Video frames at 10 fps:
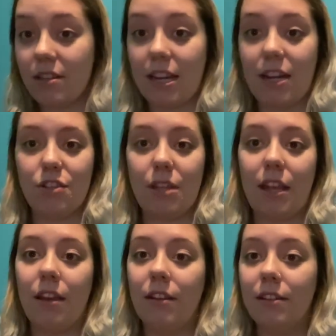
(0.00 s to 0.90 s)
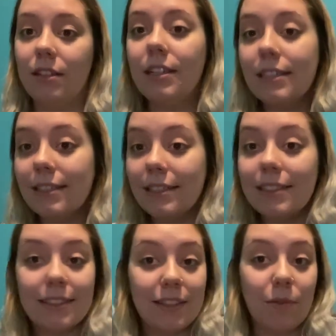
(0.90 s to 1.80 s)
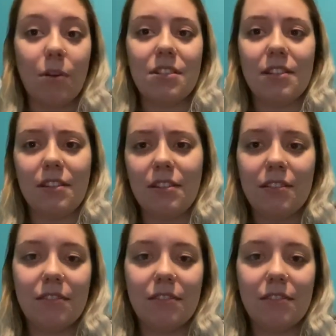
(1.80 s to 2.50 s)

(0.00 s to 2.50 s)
that I just like wasn't